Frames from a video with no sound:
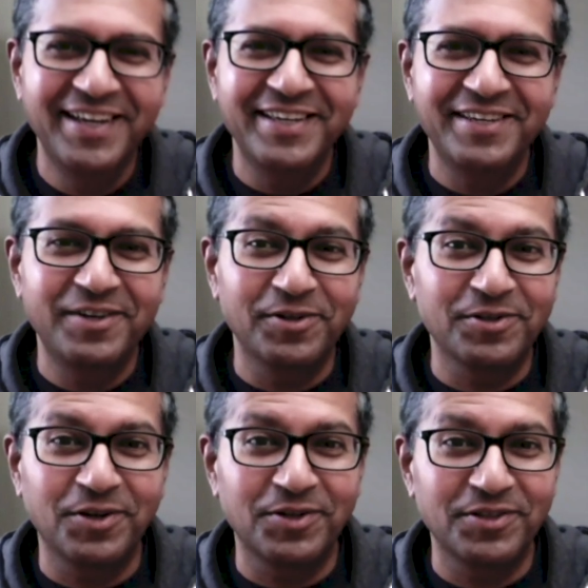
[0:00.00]
he also
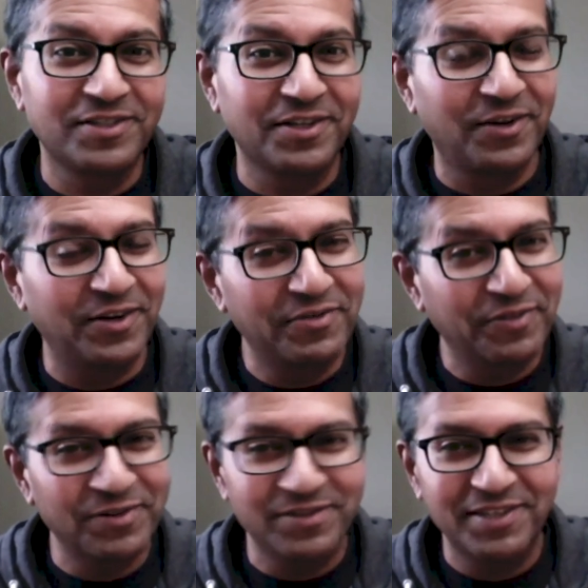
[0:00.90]
talked to the security
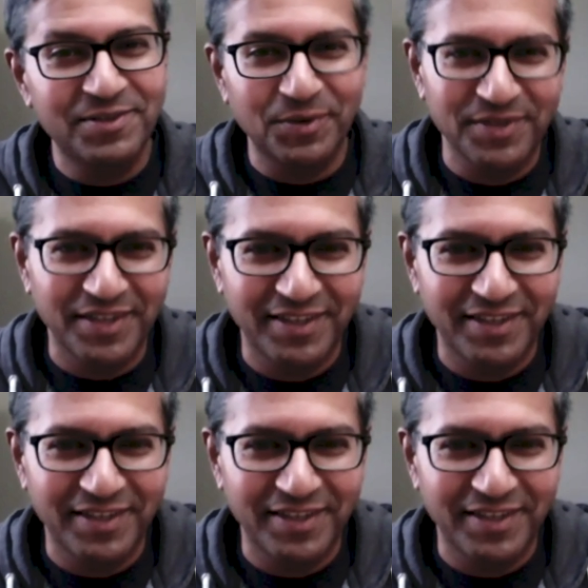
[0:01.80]
folks, CISOs